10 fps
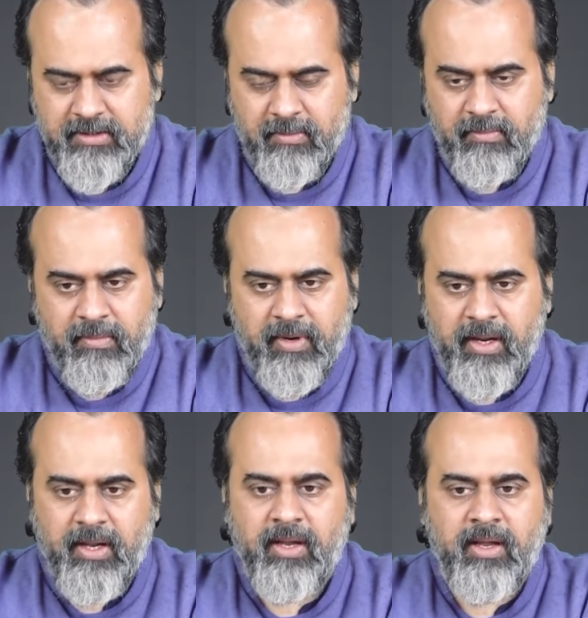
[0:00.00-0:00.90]

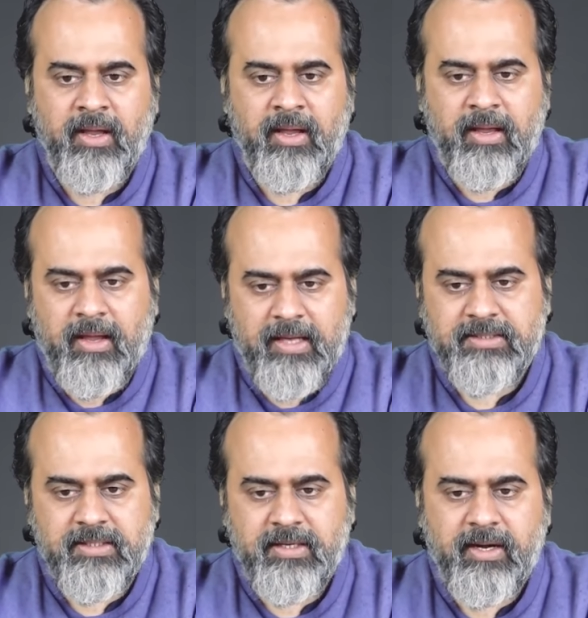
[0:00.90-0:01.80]
somebody
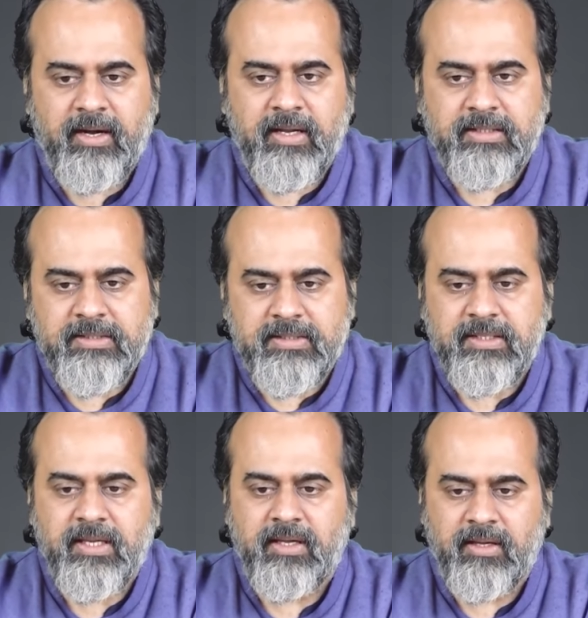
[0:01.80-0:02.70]
has a
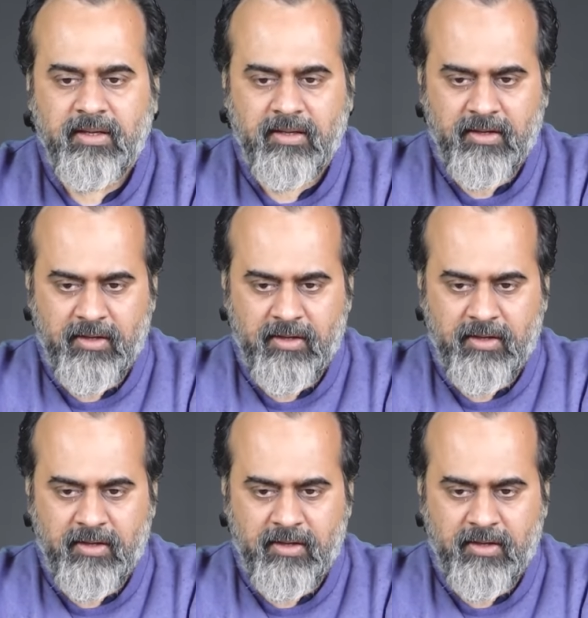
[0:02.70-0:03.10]
tendency